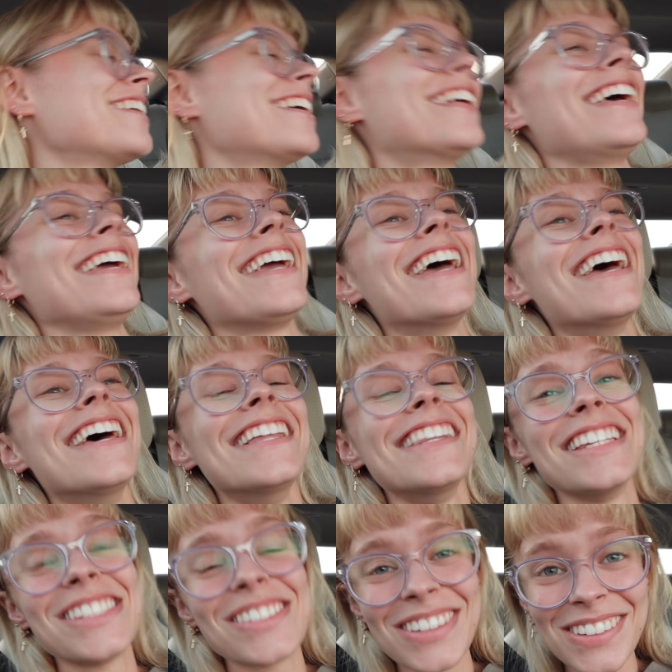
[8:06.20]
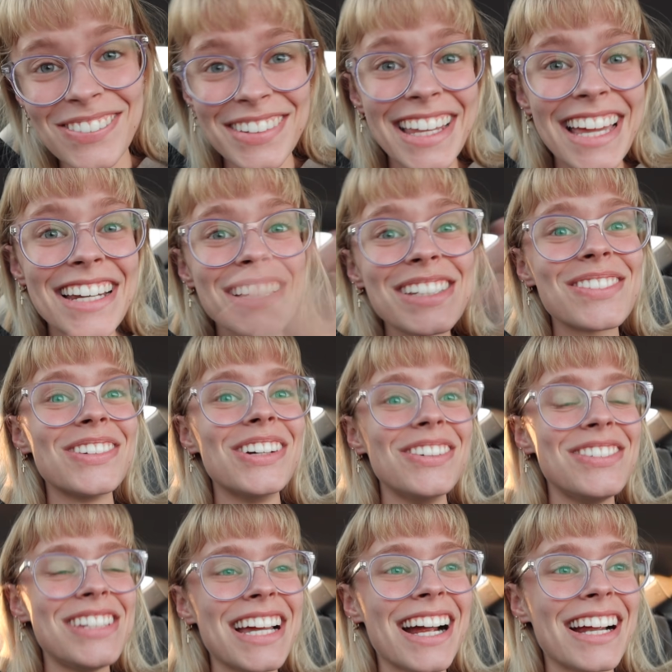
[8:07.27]
feel like, this week, but they just
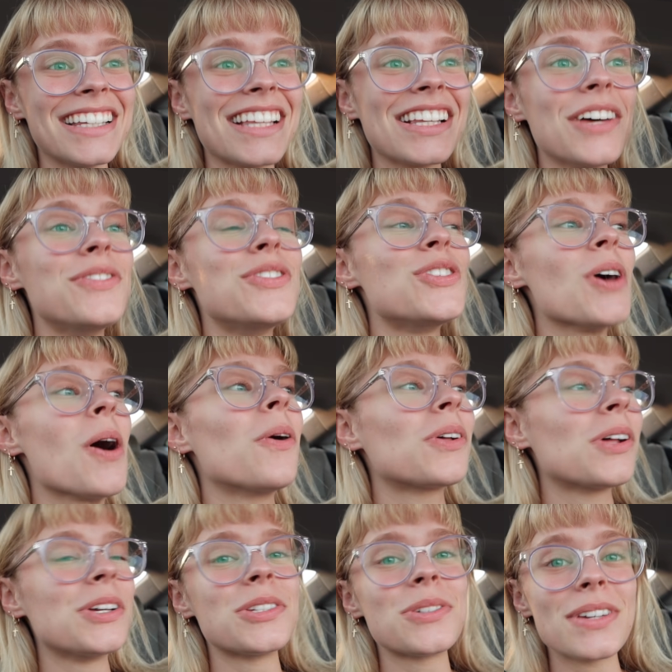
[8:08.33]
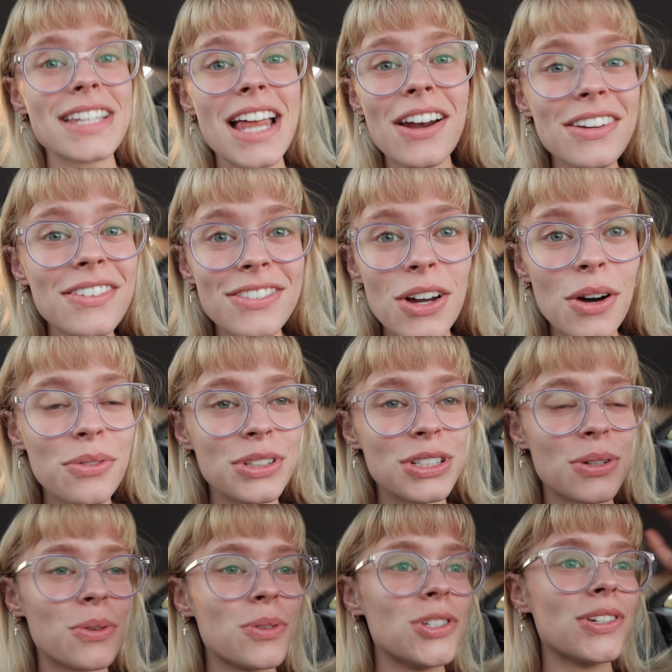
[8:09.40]
moved here and they live so close to us. I don't even know if we
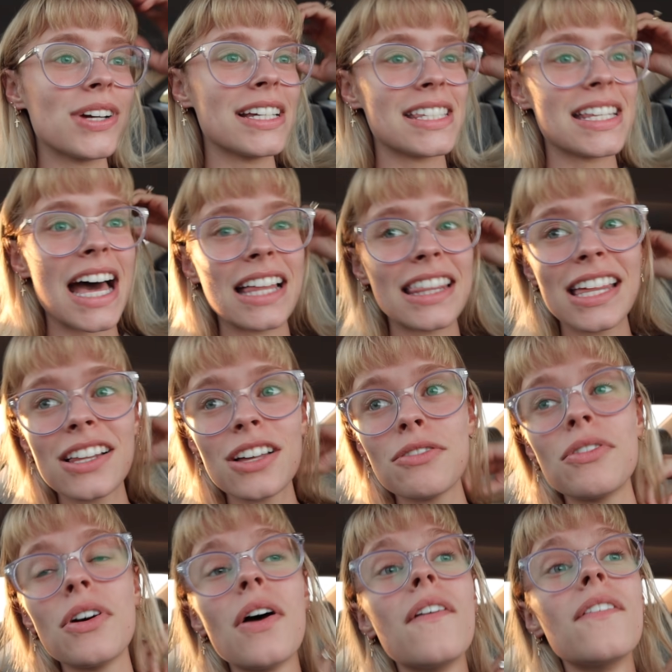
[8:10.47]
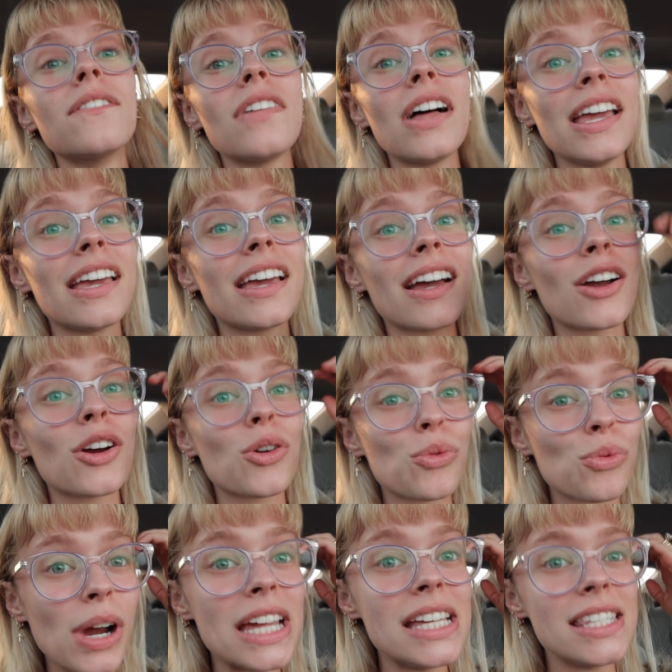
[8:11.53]
told you guys that. They live like
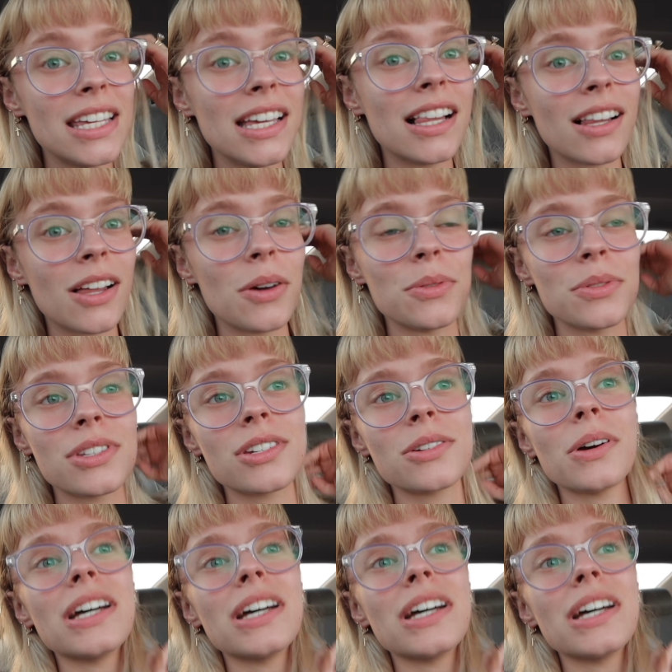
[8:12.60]
crazy close to